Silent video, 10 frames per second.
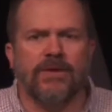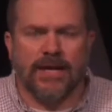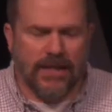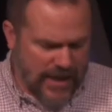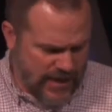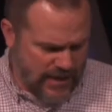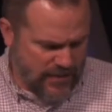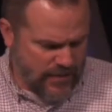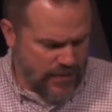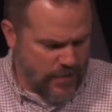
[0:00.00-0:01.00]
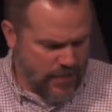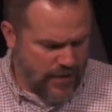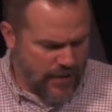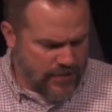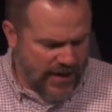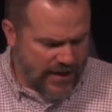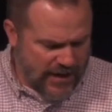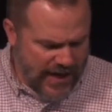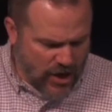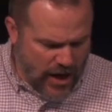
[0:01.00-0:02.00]
Hekeliah. In
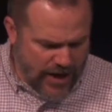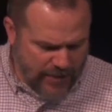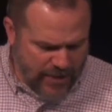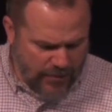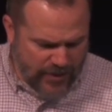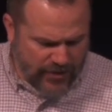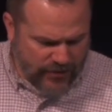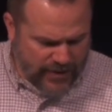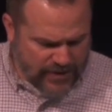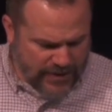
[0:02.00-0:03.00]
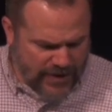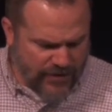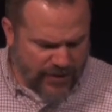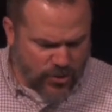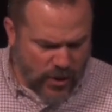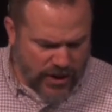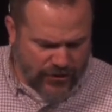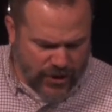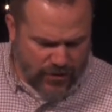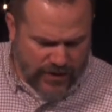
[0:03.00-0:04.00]
late autumn, in the month of Kislev, in the
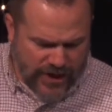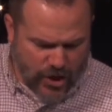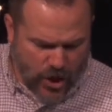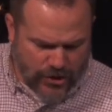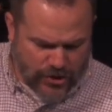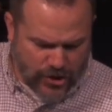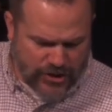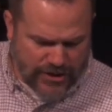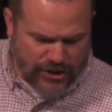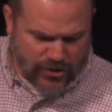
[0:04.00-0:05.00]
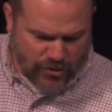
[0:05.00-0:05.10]
20th year of King Artaxerxes'